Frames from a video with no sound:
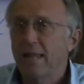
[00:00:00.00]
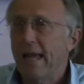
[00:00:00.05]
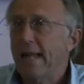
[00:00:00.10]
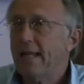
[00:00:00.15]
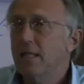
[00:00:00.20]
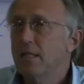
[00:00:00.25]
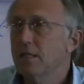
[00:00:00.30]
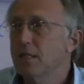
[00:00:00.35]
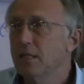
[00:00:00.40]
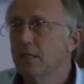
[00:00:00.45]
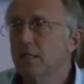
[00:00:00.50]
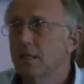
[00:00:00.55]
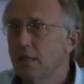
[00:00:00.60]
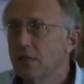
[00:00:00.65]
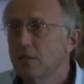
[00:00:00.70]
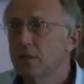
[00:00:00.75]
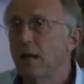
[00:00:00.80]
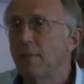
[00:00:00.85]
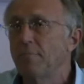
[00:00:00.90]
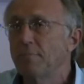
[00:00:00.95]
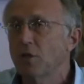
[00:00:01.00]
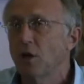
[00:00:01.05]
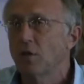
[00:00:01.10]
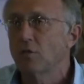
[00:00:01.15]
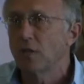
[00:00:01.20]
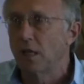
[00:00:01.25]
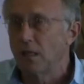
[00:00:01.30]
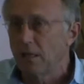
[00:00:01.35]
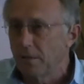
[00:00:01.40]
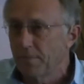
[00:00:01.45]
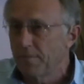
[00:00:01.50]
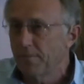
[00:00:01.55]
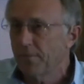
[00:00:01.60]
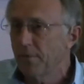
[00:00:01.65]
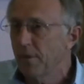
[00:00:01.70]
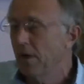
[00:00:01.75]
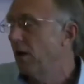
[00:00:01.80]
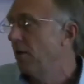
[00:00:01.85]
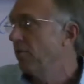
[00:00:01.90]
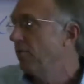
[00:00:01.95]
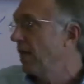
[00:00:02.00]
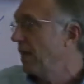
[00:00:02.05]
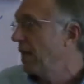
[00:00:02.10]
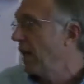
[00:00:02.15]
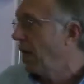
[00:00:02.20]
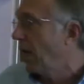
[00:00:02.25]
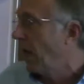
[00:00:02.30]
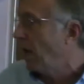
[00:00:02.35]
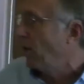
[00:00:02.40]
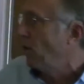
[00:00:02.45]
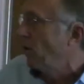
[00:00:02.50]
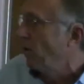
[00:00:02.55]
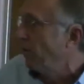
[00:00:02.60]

That is the sum total of what they can